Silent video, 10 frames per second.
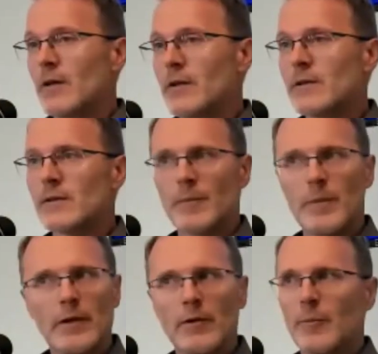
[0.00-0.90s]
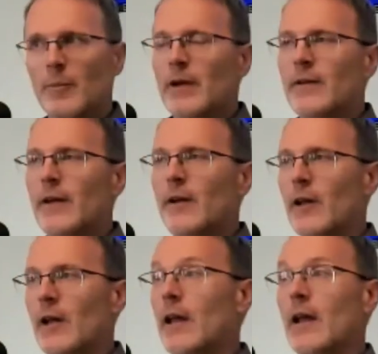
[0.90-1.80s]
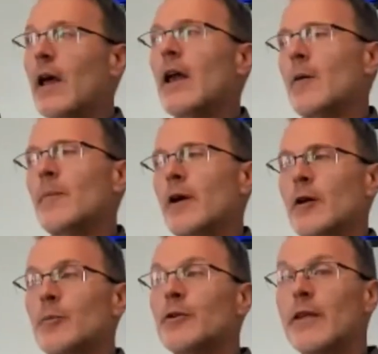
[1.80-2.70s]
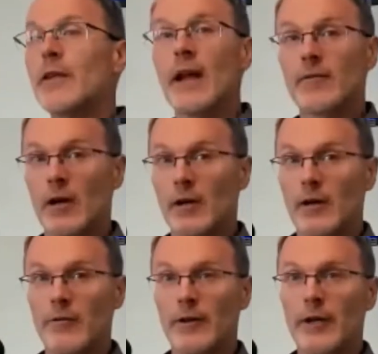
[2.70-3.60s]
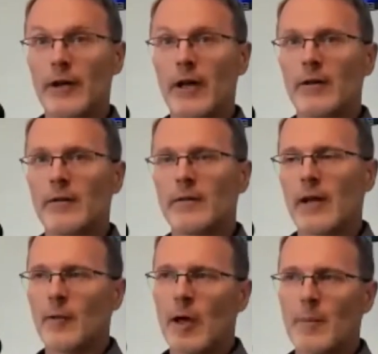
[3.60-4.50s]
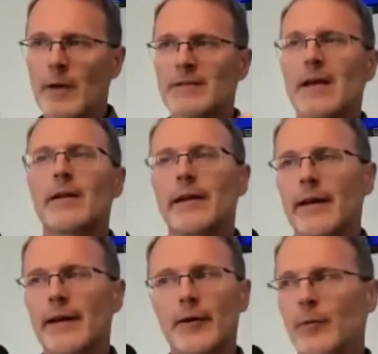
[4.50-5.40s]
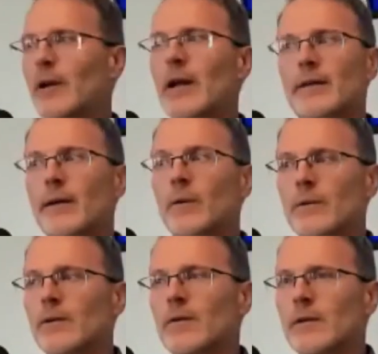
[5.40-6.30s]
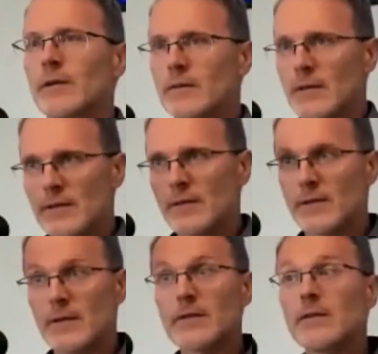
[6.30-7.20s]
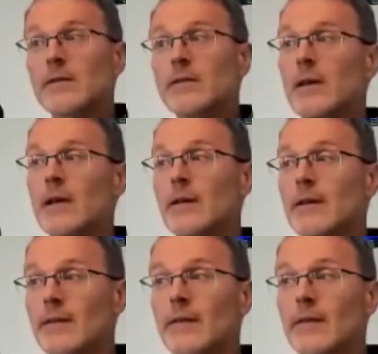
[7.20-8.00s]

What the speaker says: This is something you can meditate on, and I'm not going to pretend that I've got it all figured out. I may sound like I do, but I don't. This